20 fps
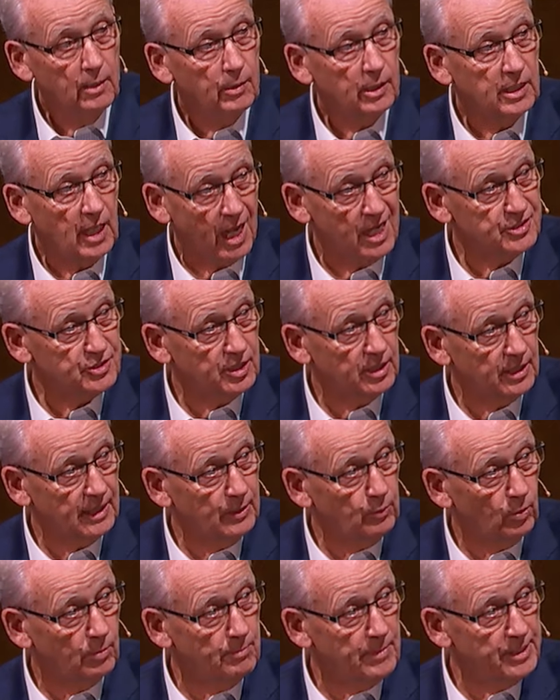Constantly,
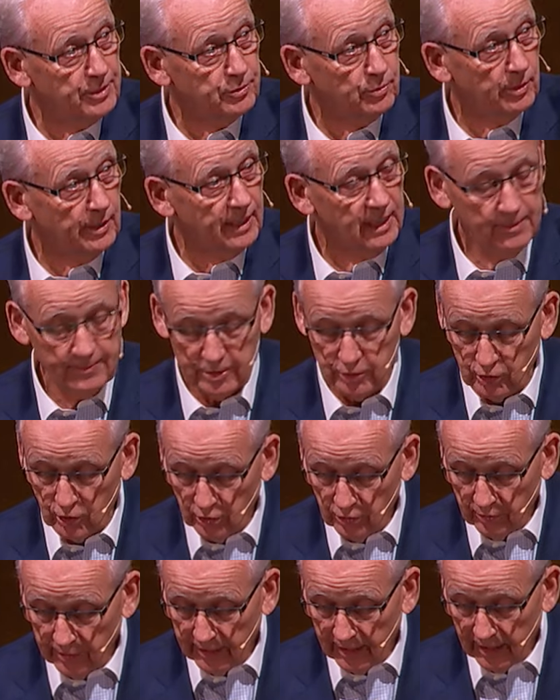we're mentoring him and
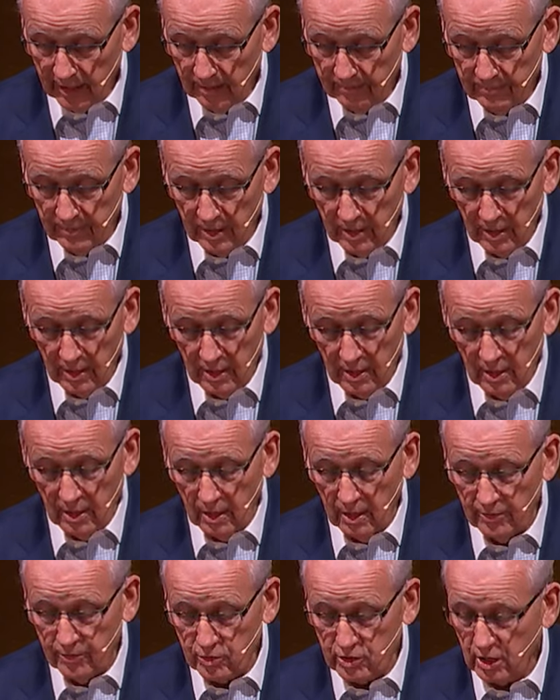tutoring him.
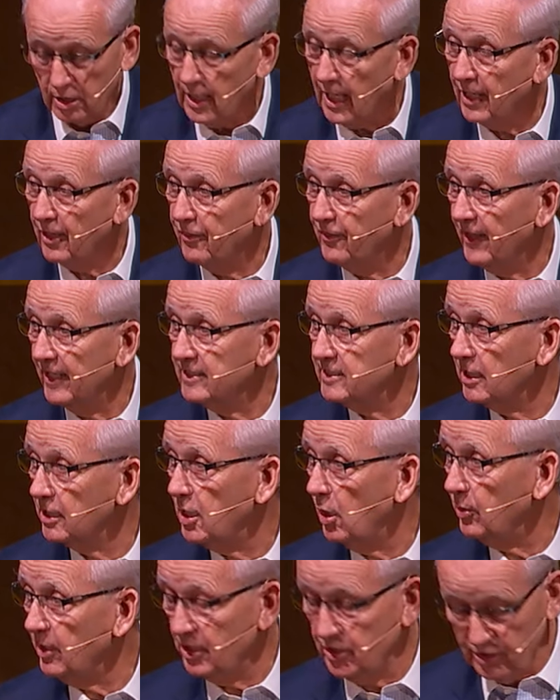Uh, there's a lot of things that
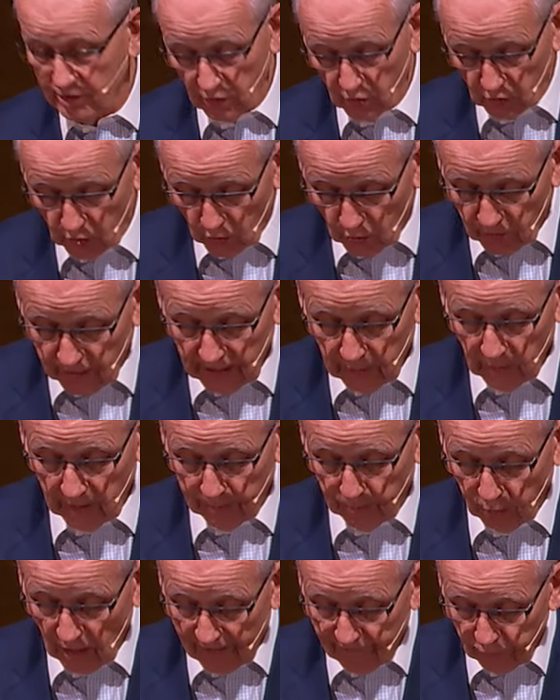Cody's still learning. We
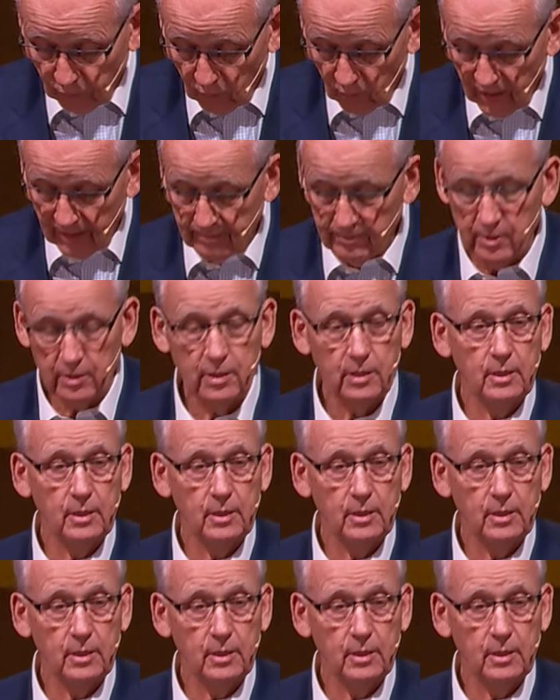pray for him